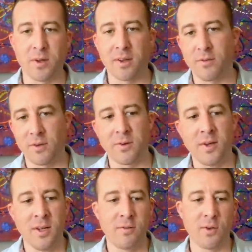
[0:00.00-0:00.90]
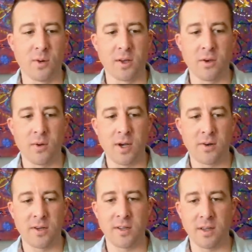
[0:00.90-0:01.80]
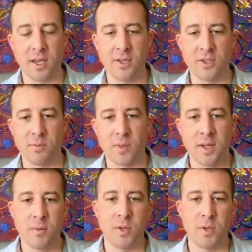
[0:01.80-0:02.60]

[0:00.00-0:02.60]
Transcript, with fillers: But if you if you want to go out and engage in